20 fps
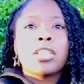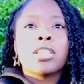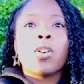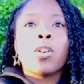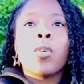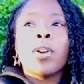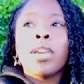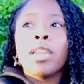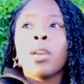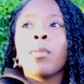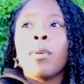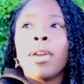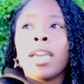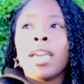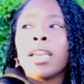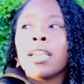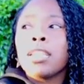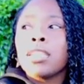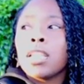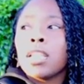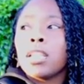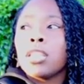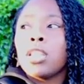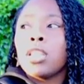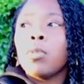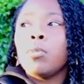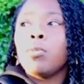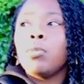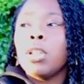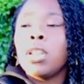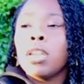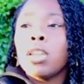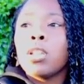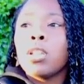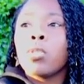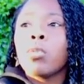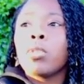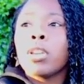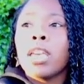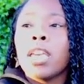So, anyways, the the
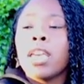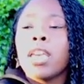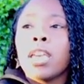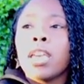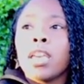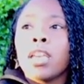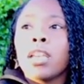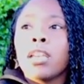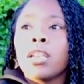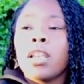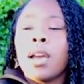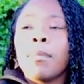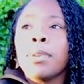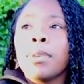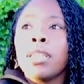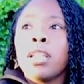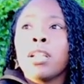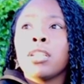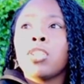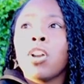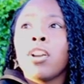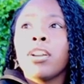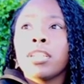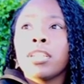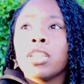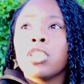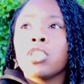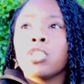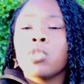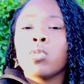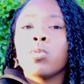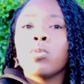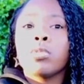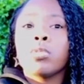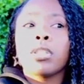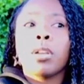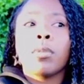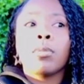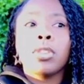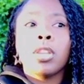little kid, I mean, the darkness
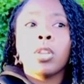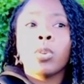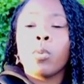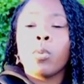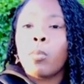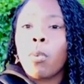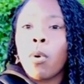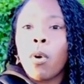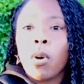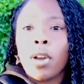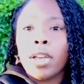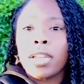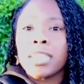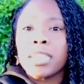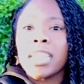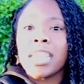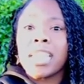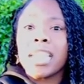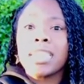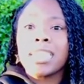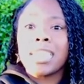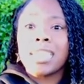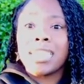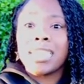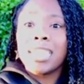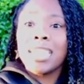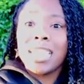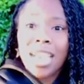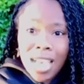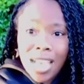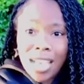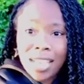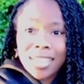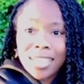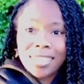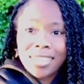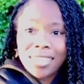used the little boy to get to Dion.